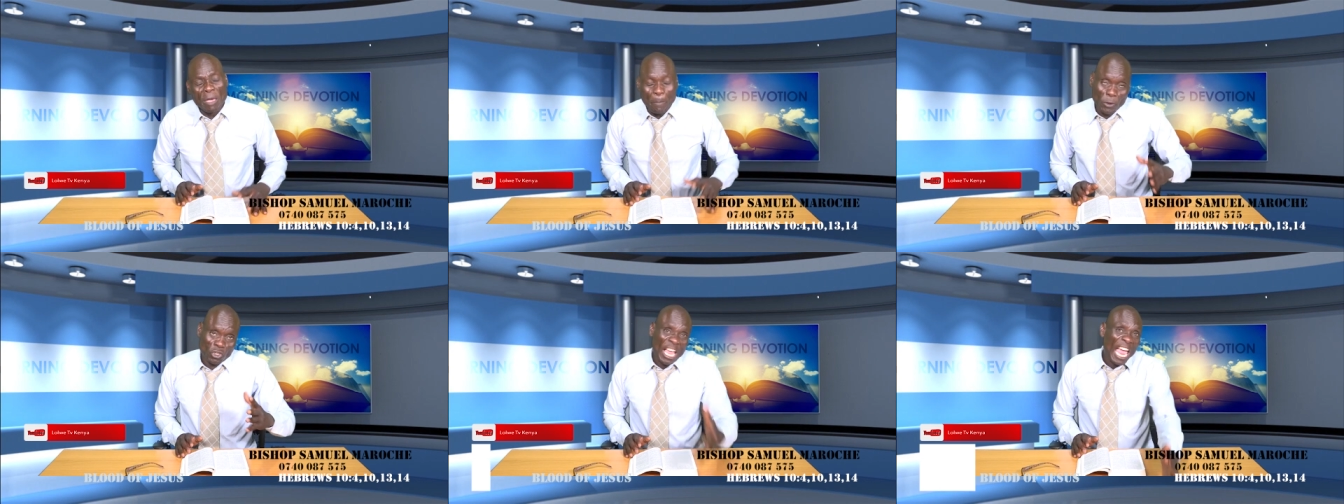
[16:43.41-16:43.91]

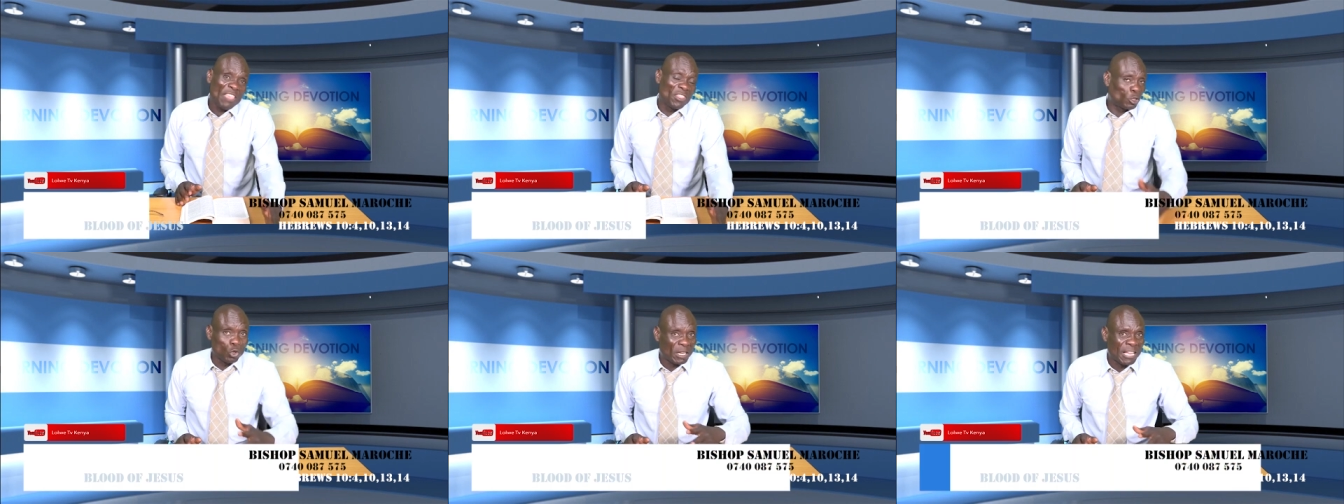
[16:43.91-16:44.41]
People
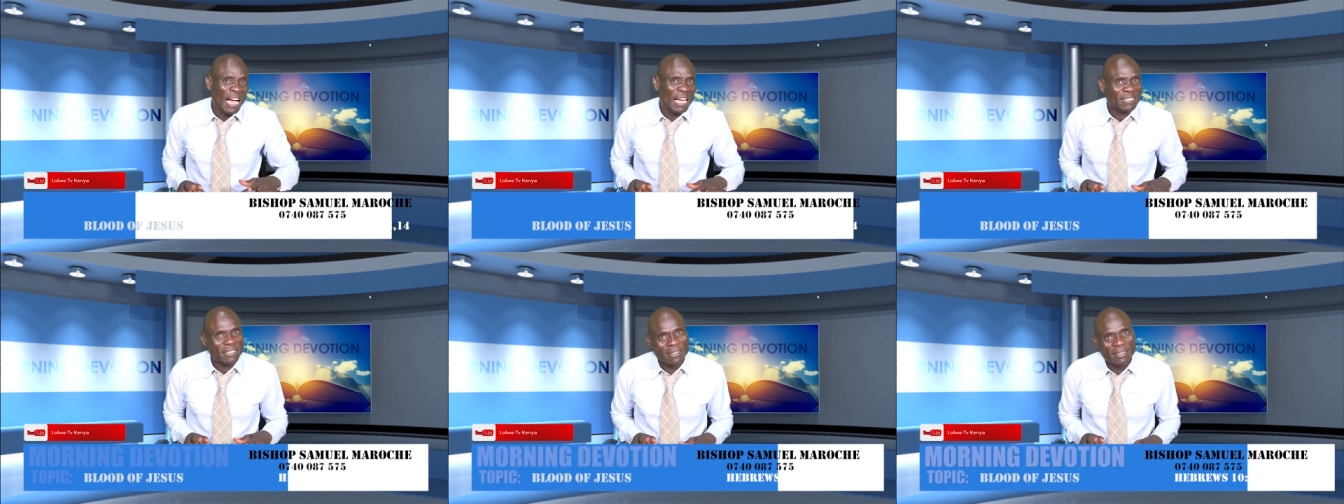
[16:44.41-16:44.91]
say that you're
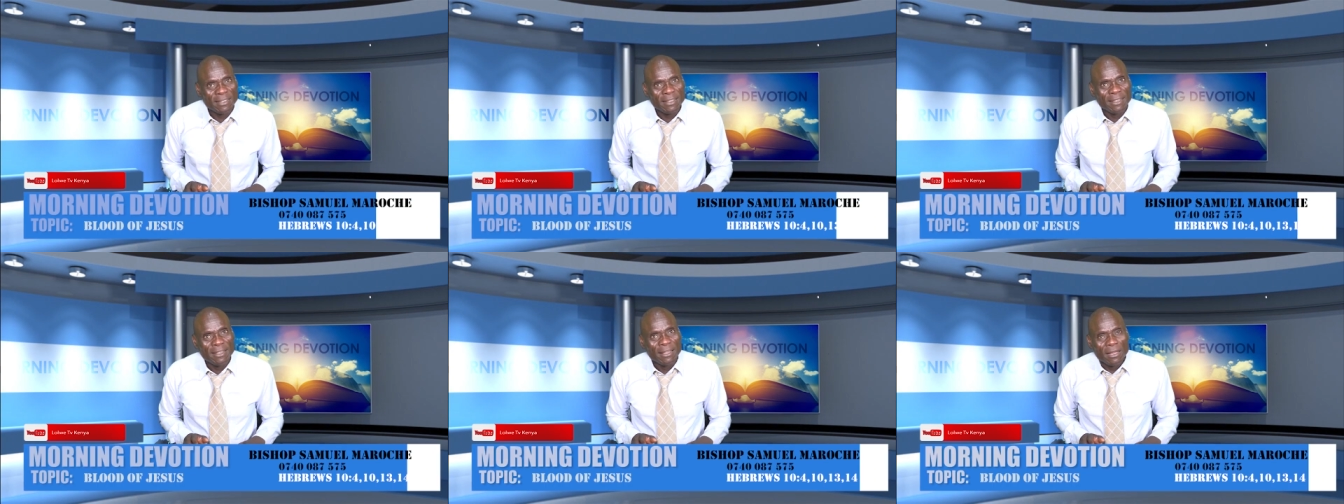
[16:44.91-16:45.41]
cursed.
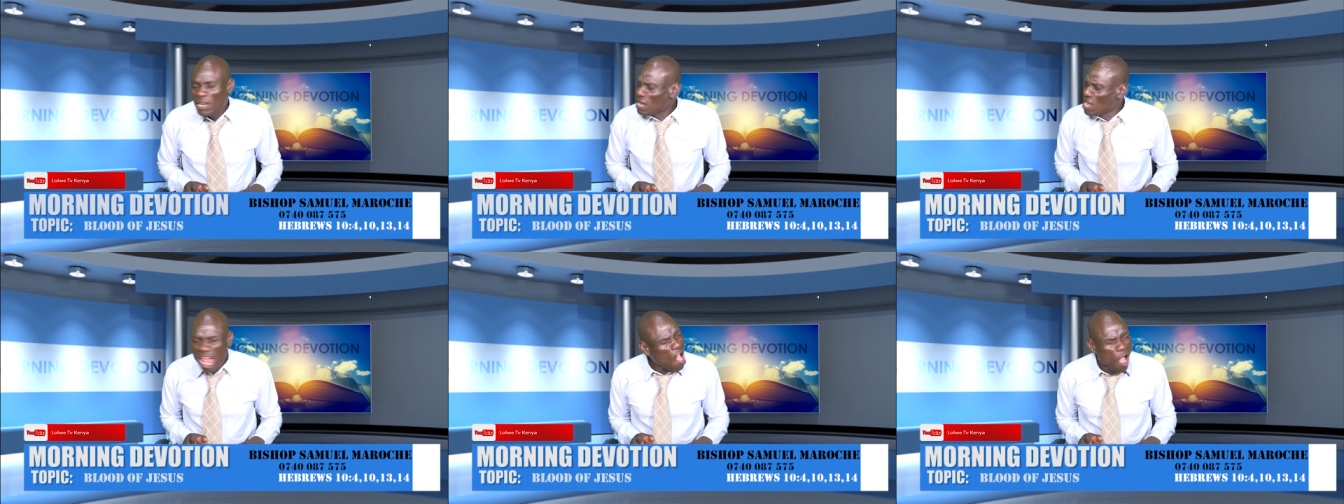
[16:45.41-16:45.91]

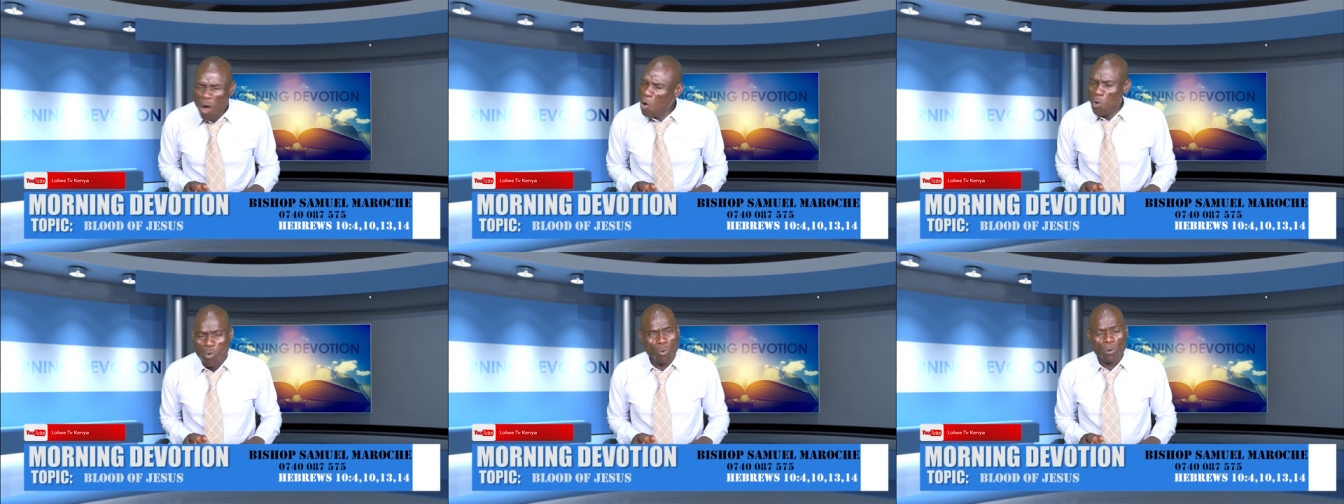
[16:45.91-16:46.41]

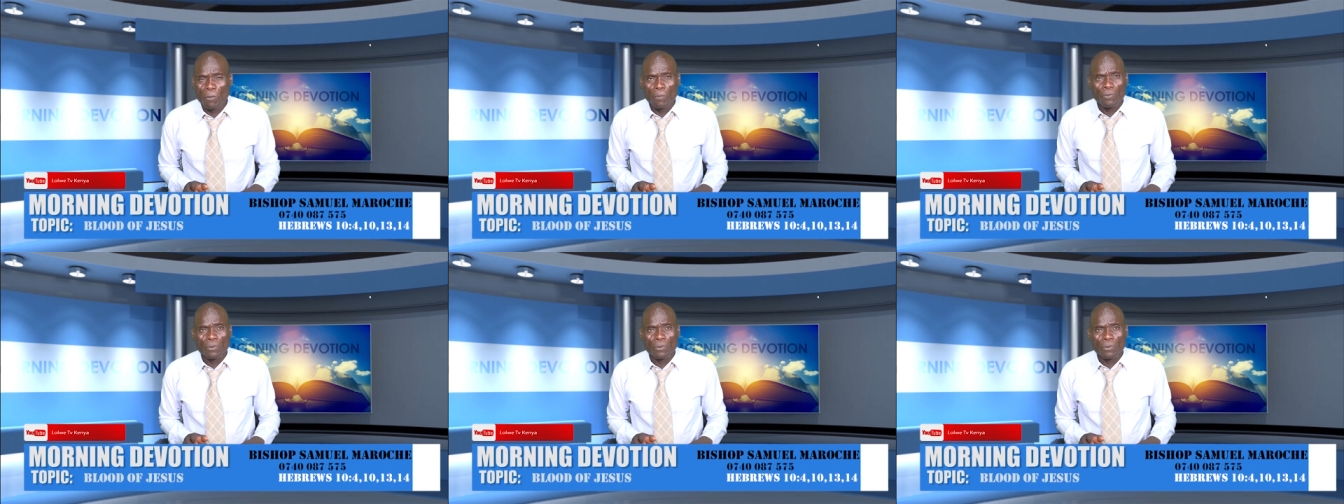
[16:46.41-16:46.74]
No!